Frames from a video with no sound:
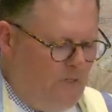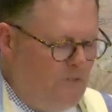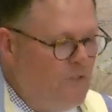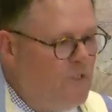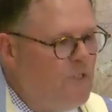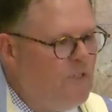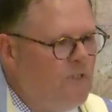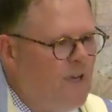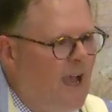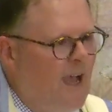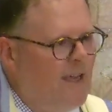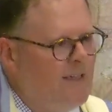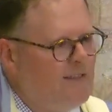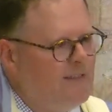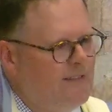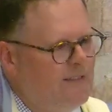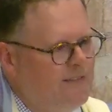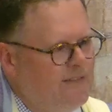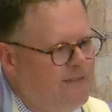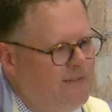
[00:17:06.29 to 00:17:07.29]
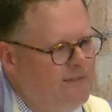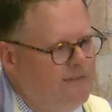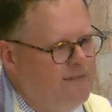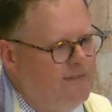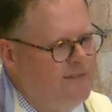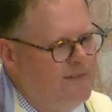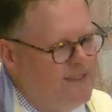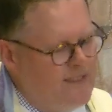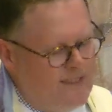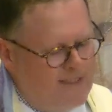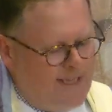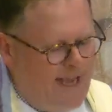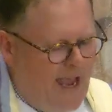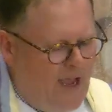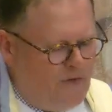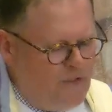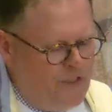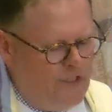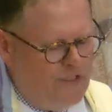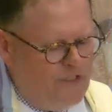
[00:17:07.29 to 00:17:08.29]
Do not
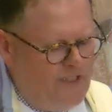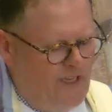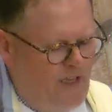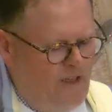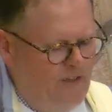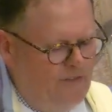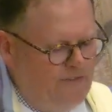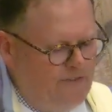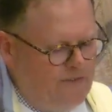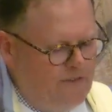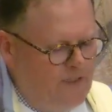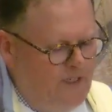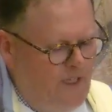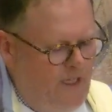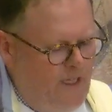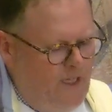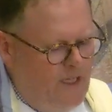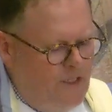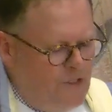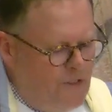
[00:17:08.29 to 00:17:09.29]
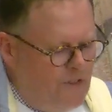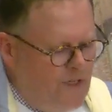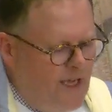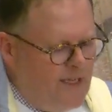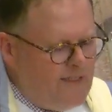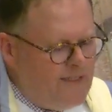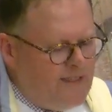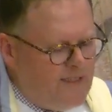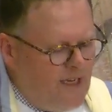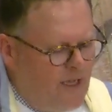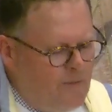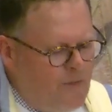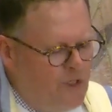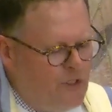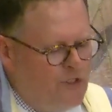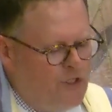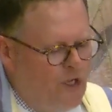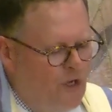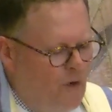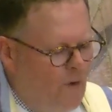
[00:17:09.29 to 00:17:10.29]
discount yourself. Do not stub your
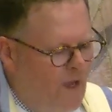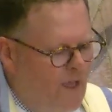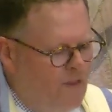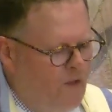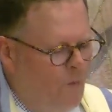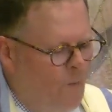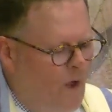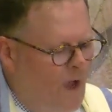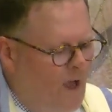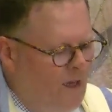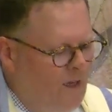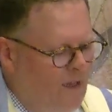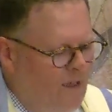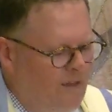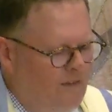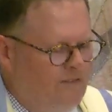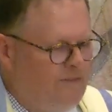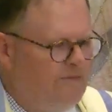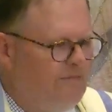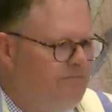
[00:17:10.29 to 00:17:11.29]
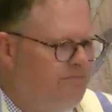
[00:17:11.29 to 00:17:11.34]
toe on the wall of,